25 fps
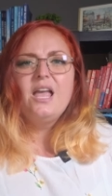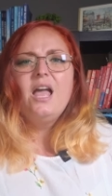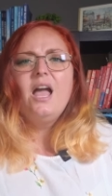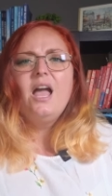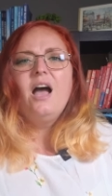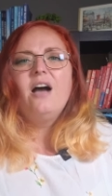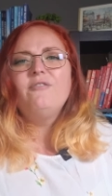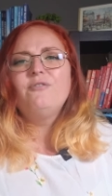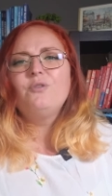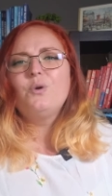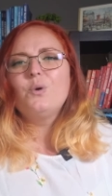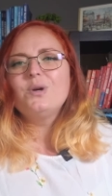
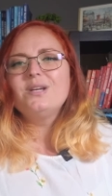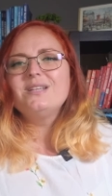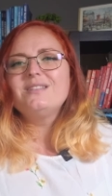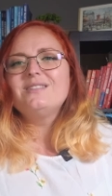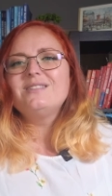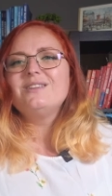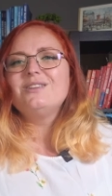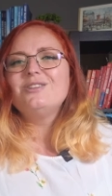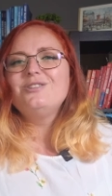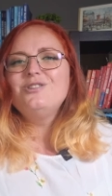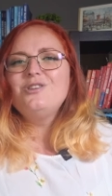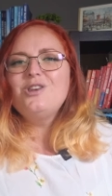Of
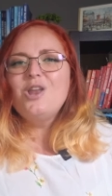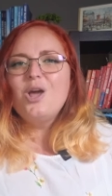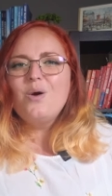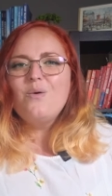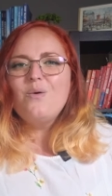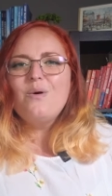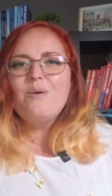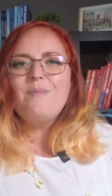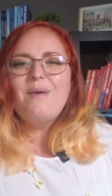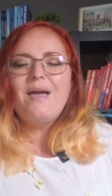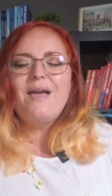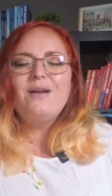course,
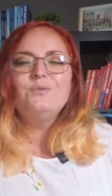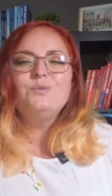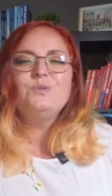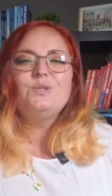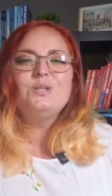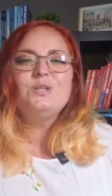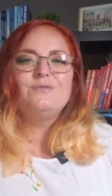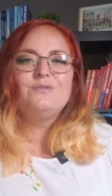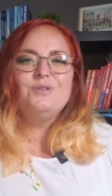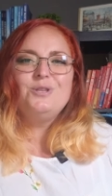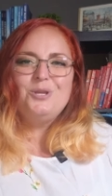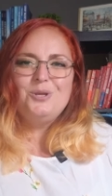no
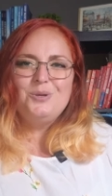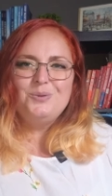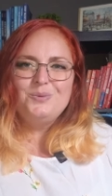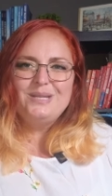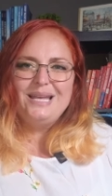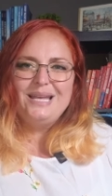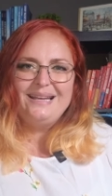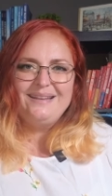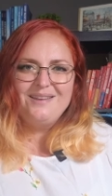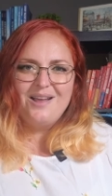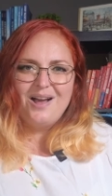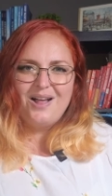amount of new
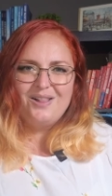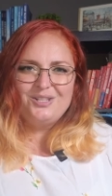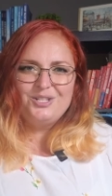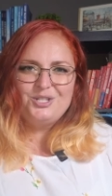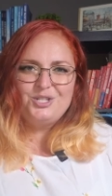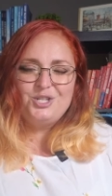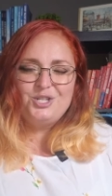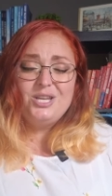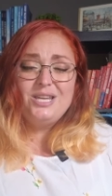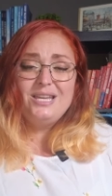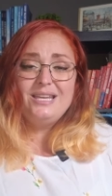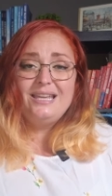
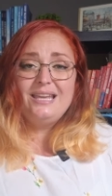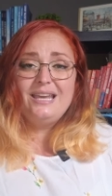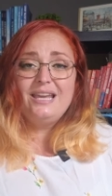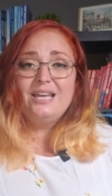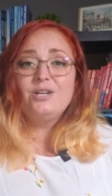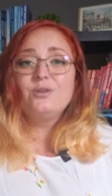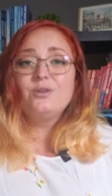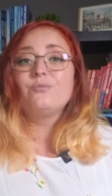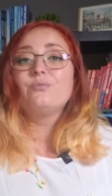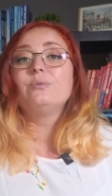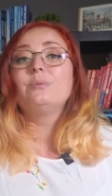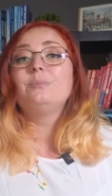technology
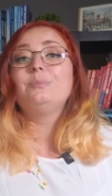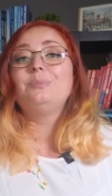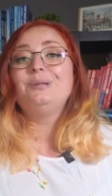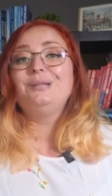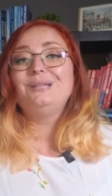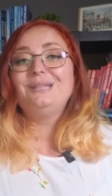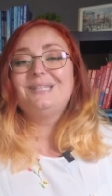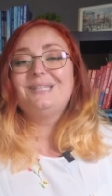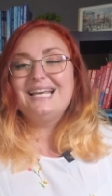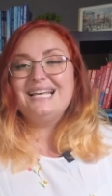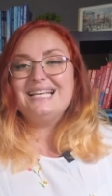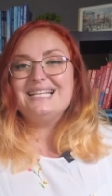can
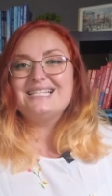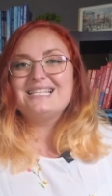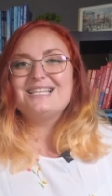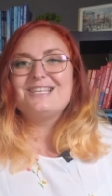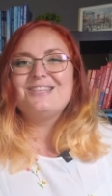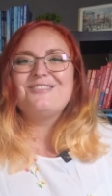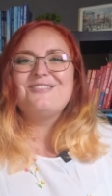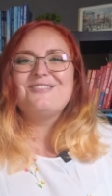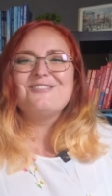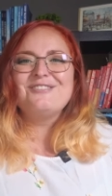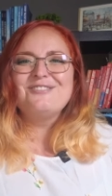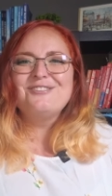replace
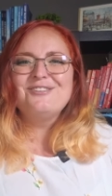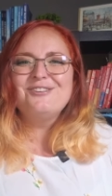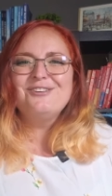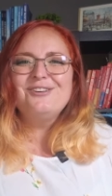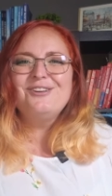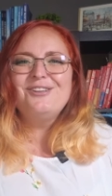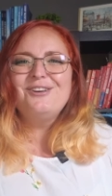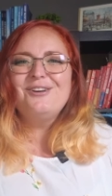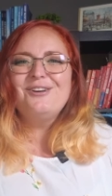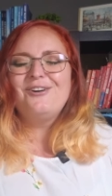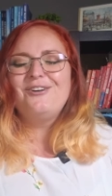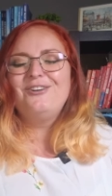the
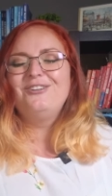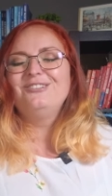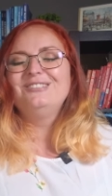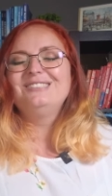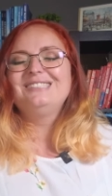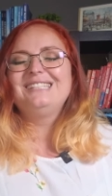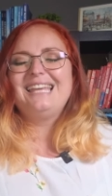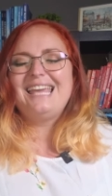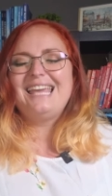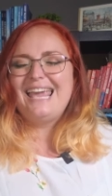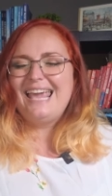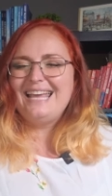good
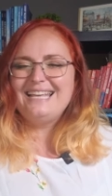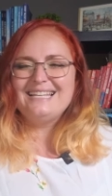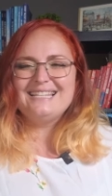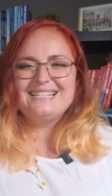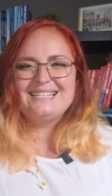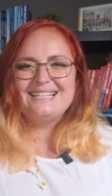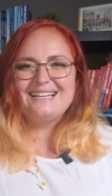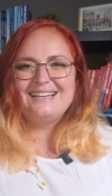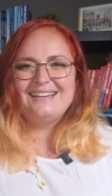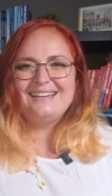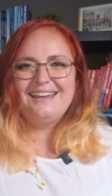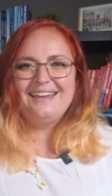old case
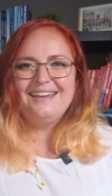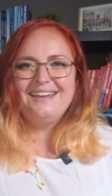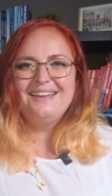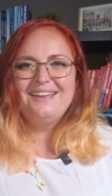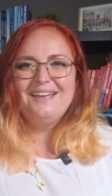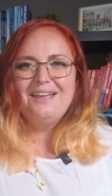study.